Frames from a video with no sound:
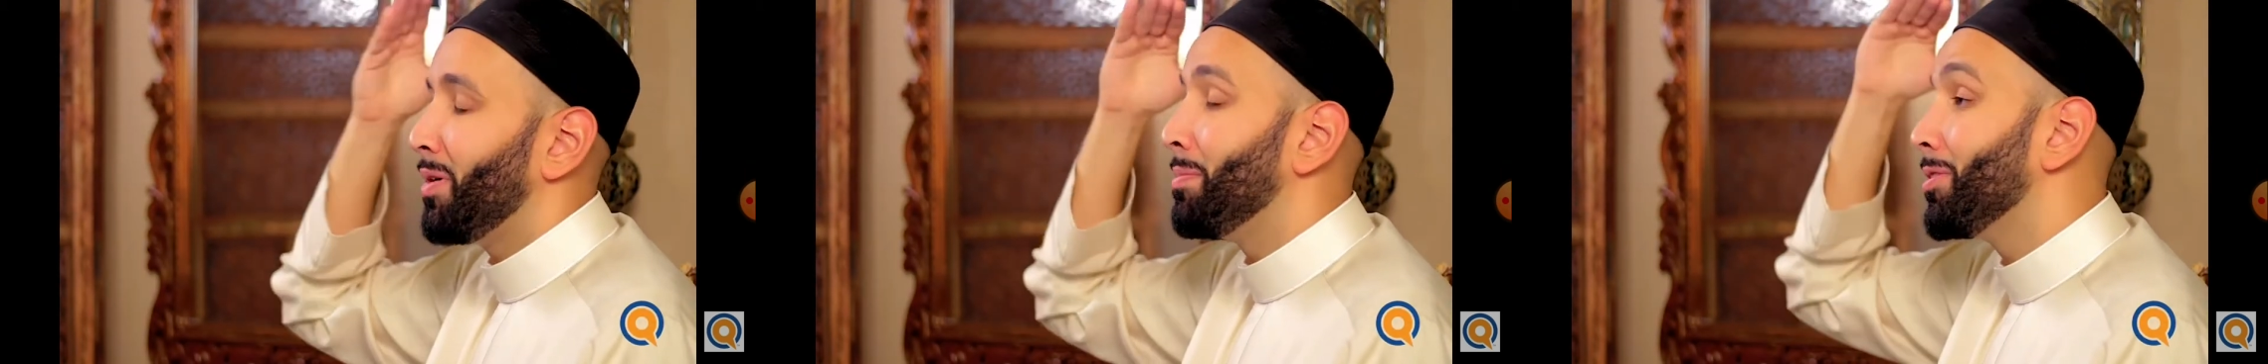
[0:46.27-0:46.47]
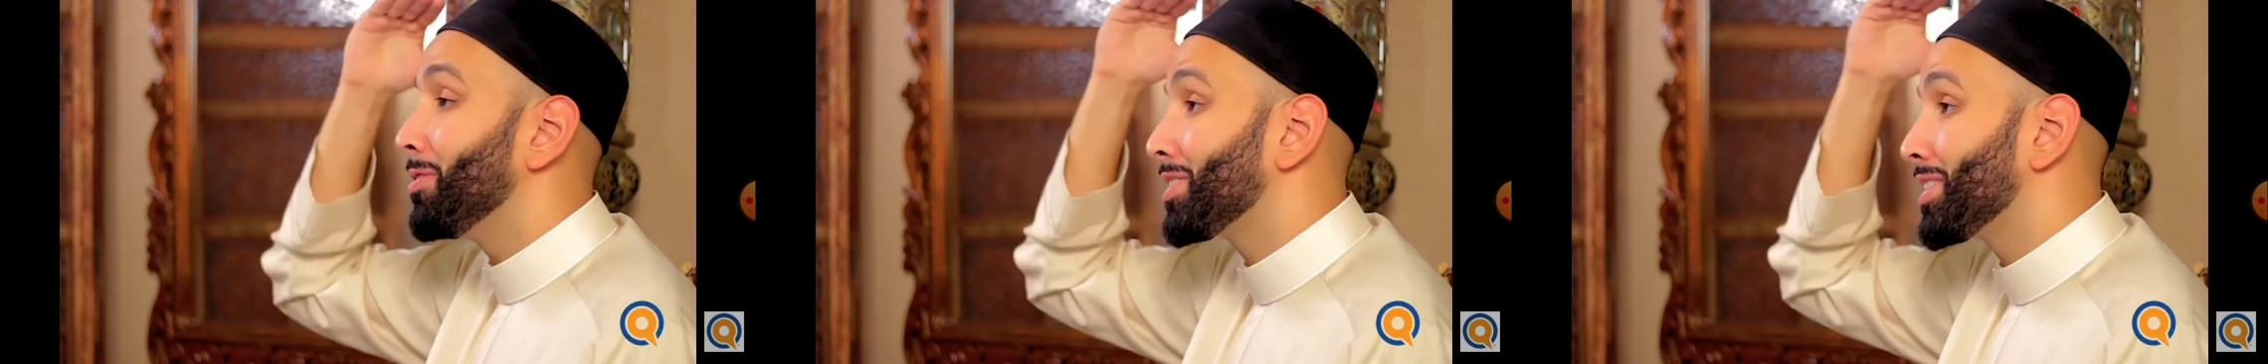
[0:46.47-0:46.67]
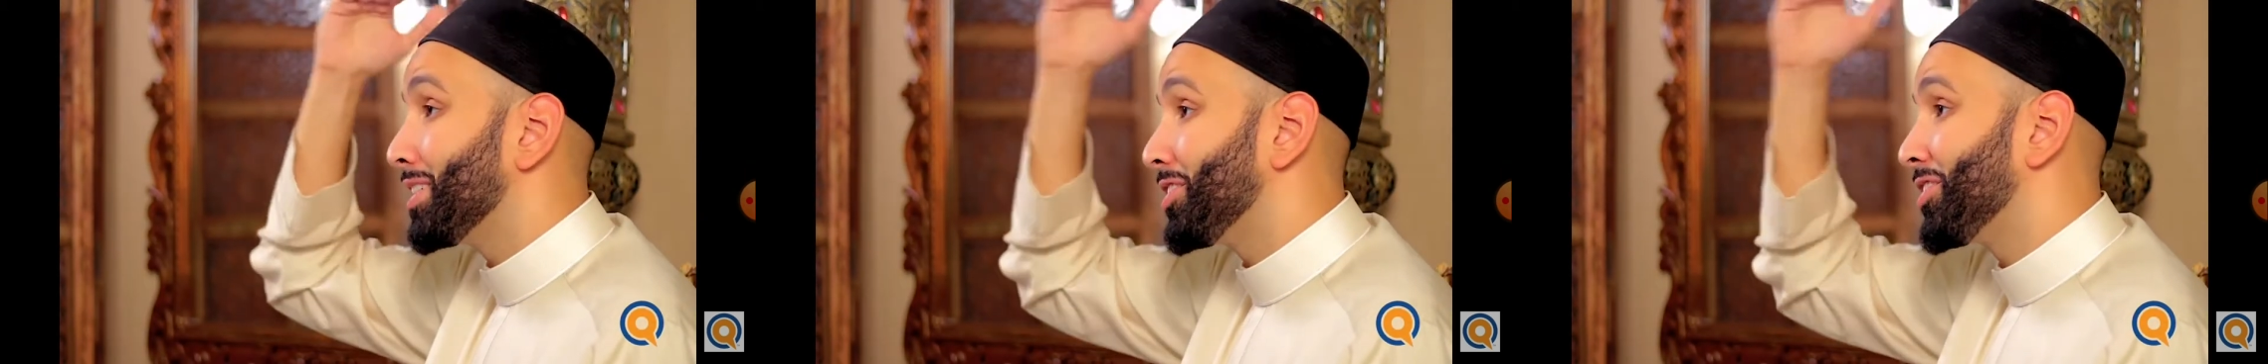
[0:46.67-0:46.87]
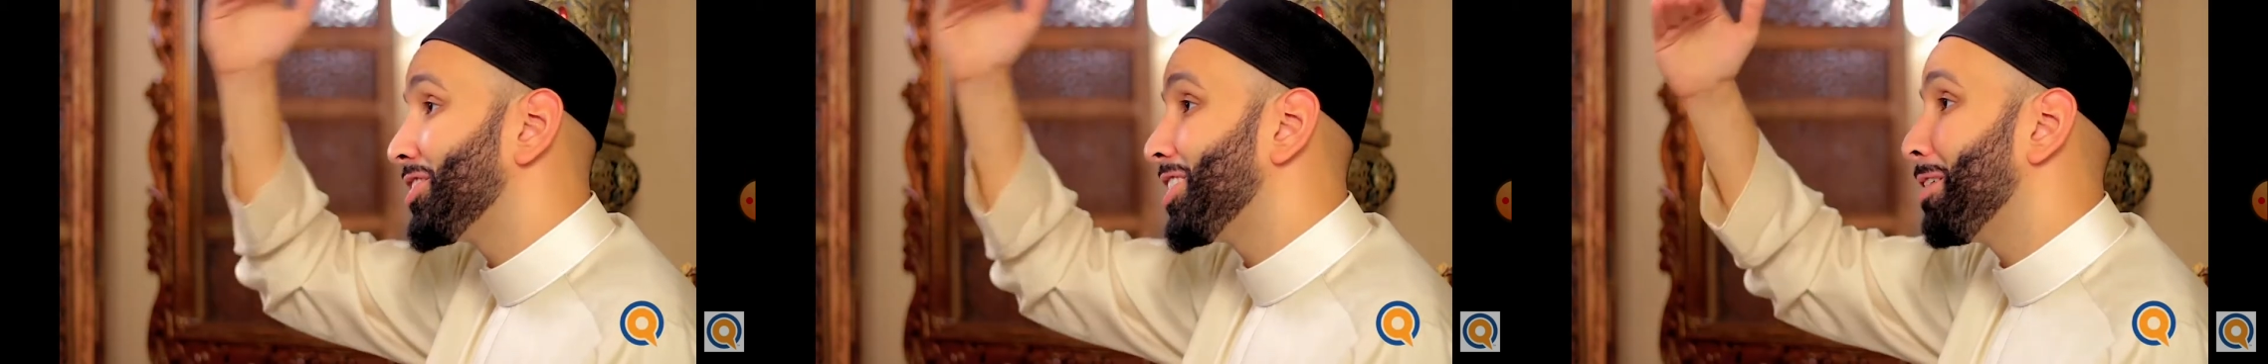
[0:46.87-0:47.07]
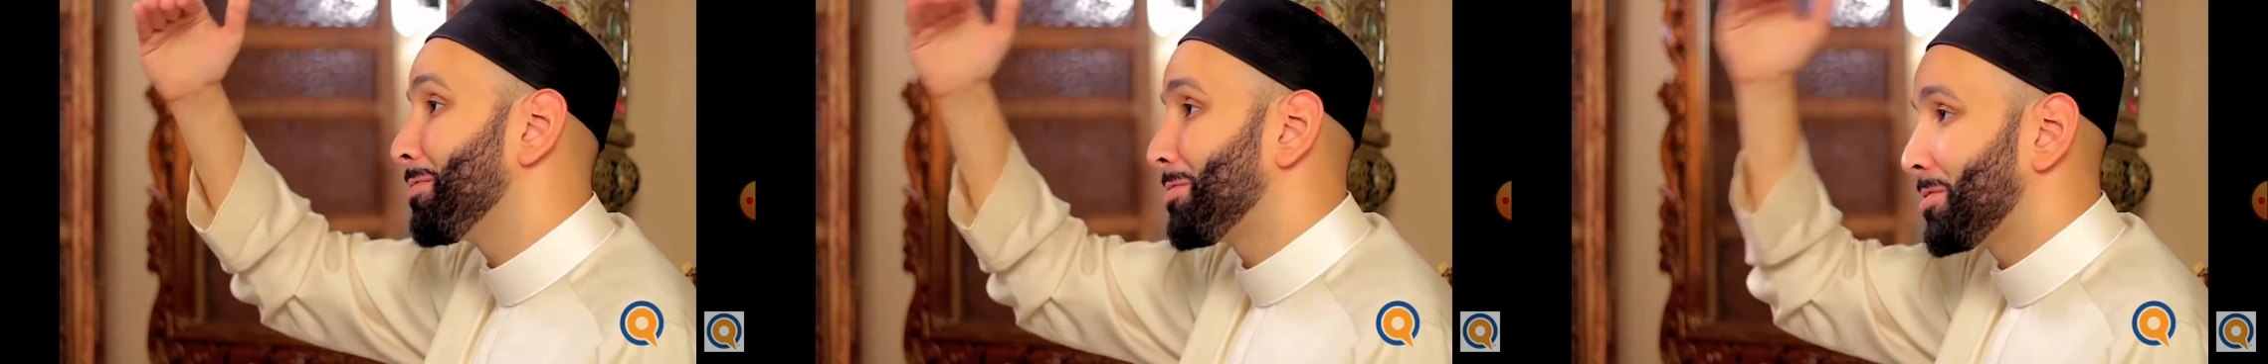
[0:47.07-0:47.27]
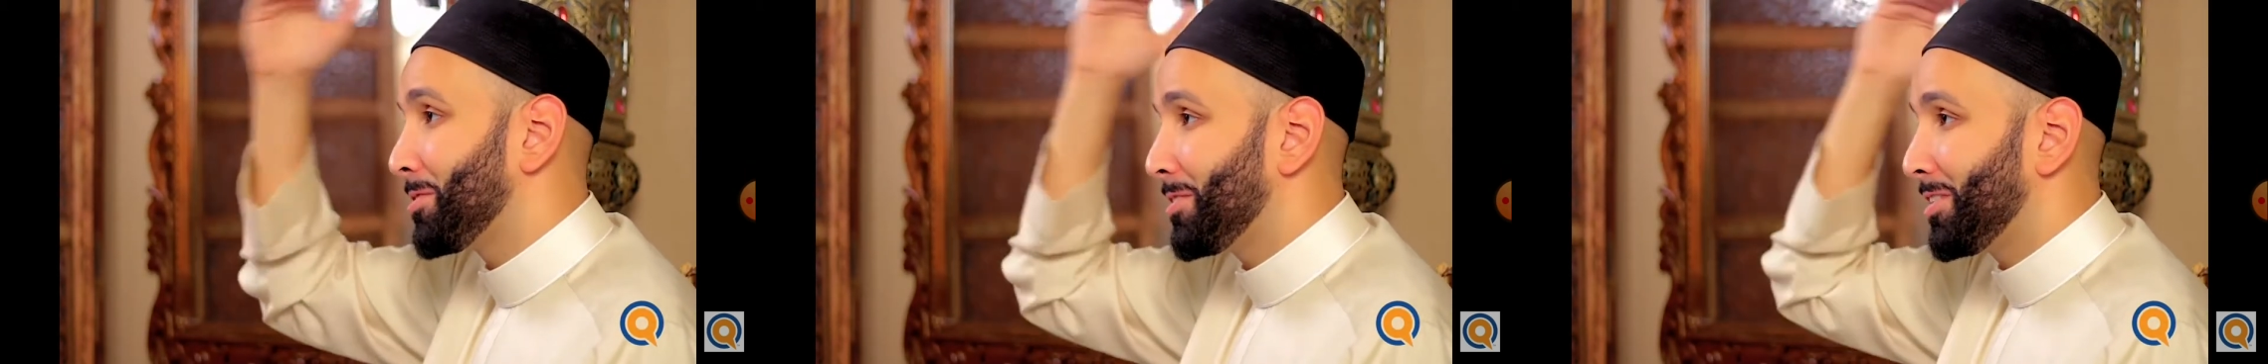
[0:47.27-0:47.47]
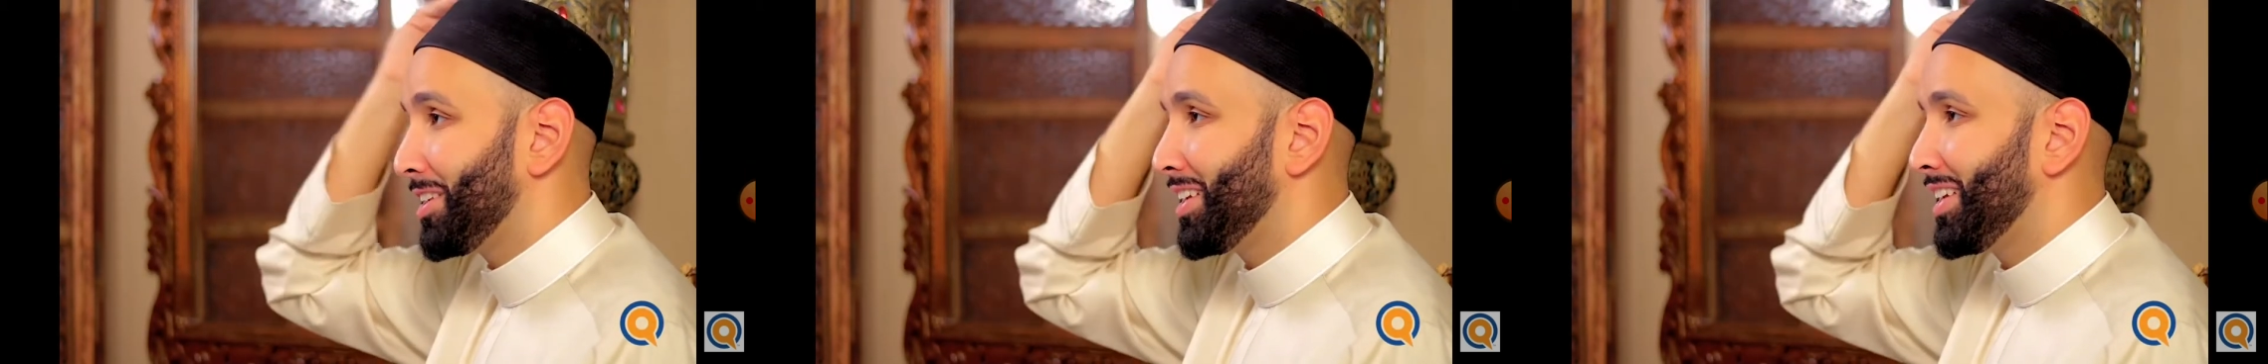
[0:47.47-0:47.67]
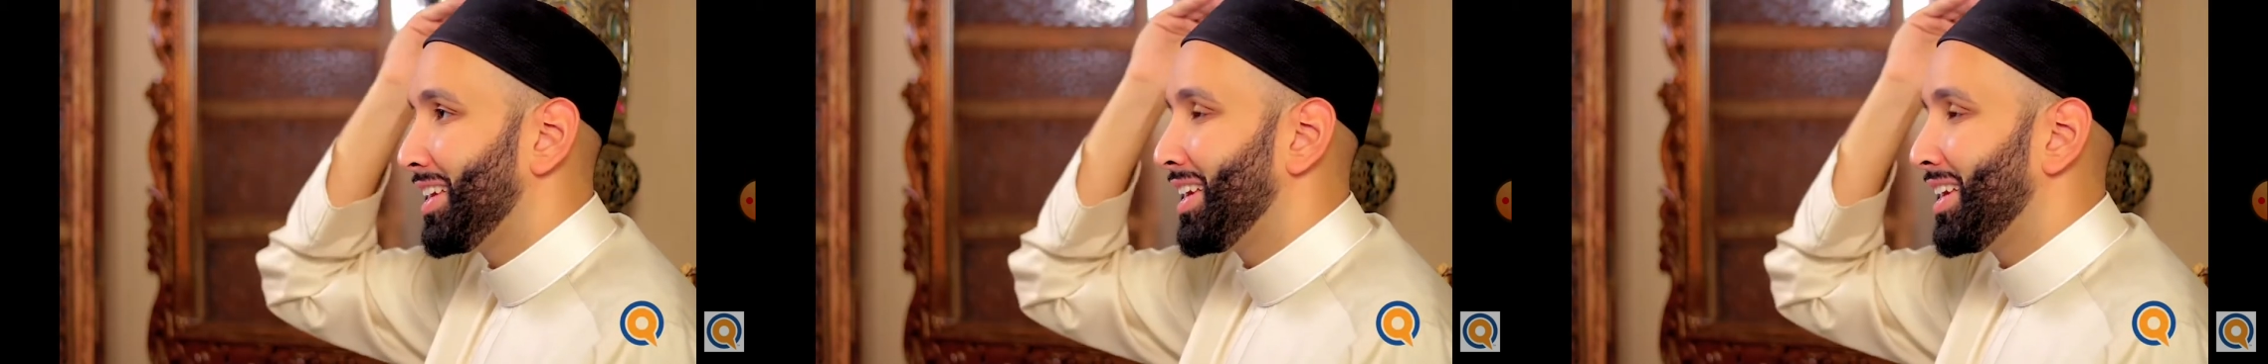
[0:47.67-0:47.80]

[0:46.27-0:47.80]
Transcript: a person is sheltered